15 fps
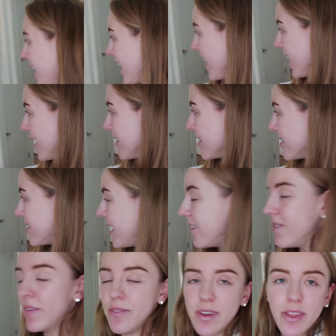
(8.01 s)
It's
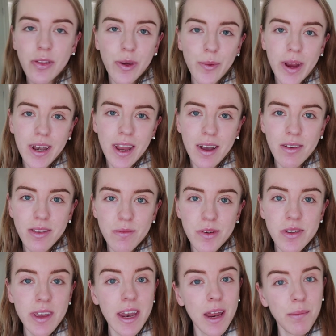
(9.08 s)
10.53 right now, so I'm
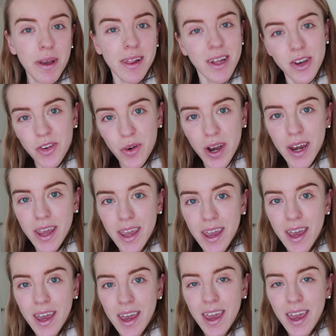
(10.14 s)
just getting my lunch ready.